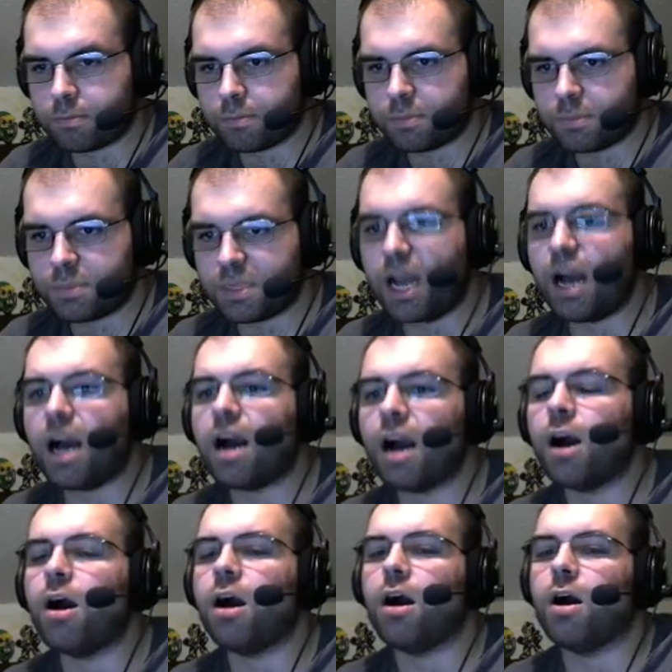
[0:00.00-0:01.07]

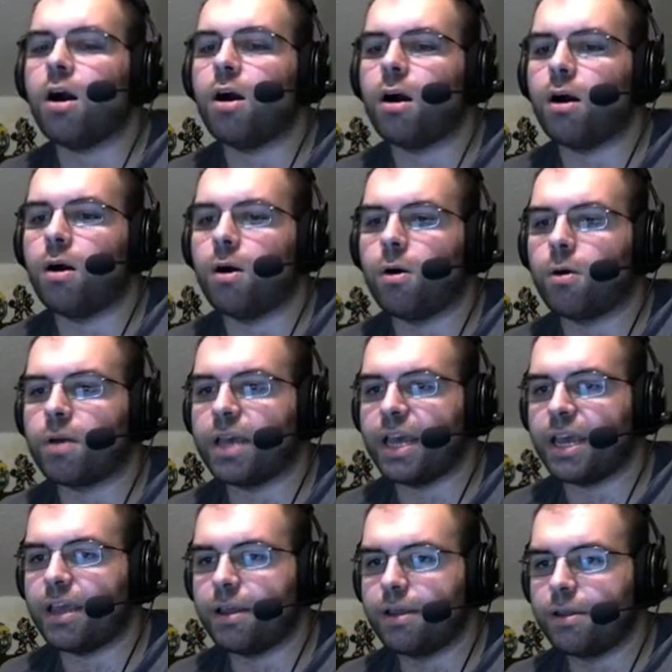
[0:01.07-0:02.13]
Oh, okay.
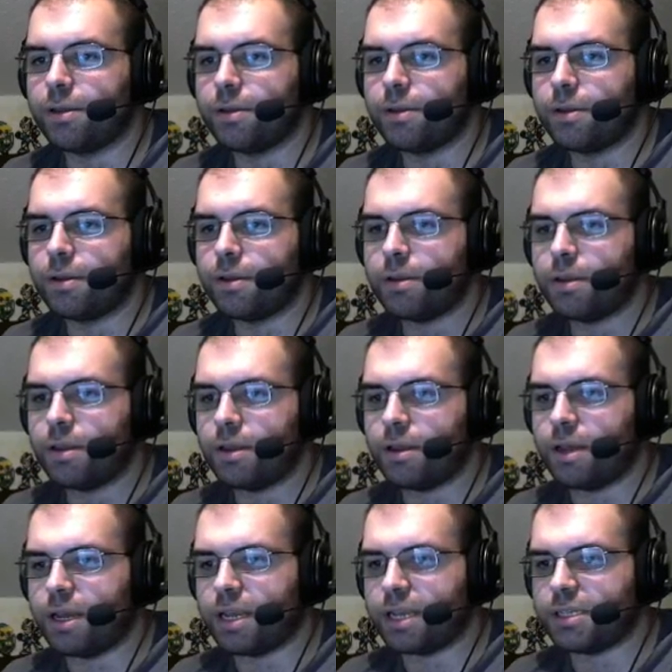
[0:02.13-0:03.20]
I
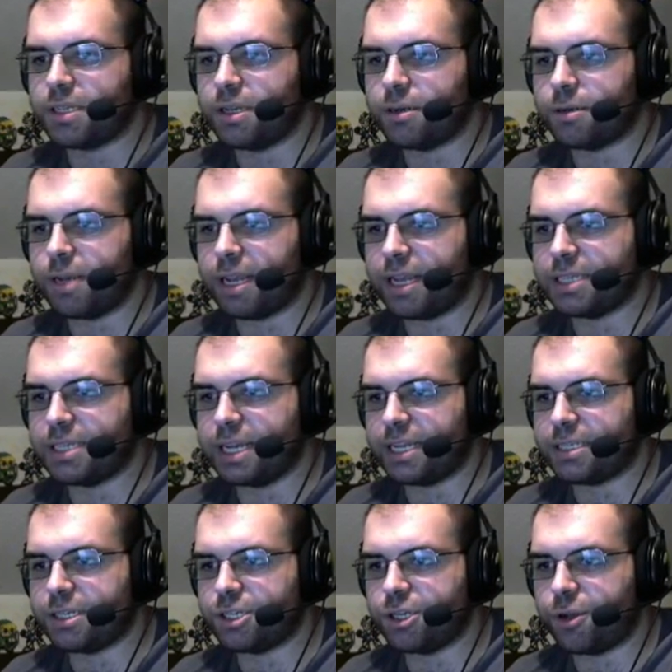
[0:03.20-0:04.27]
guess I get to
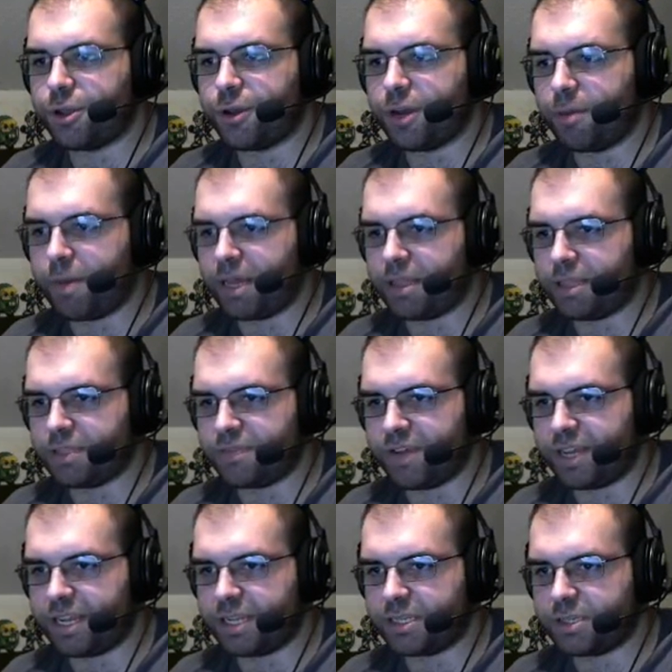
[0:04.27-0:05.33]
show you how bad this fight
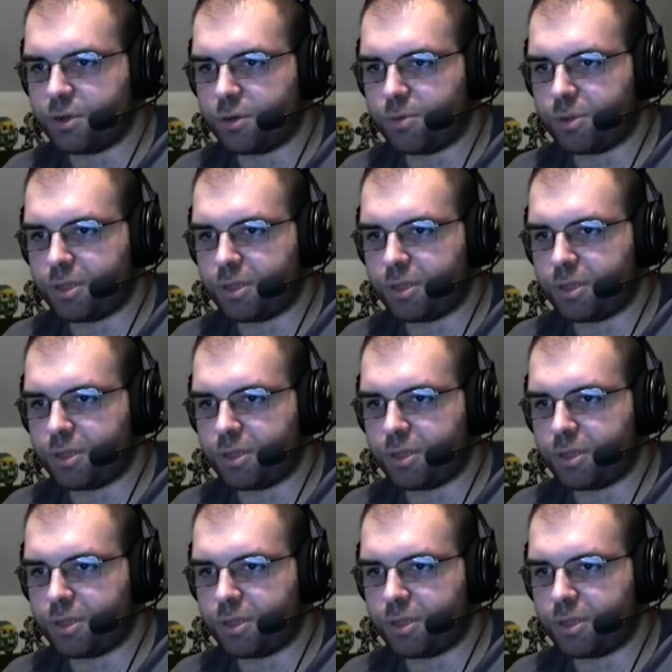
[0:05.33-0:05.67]
is normally.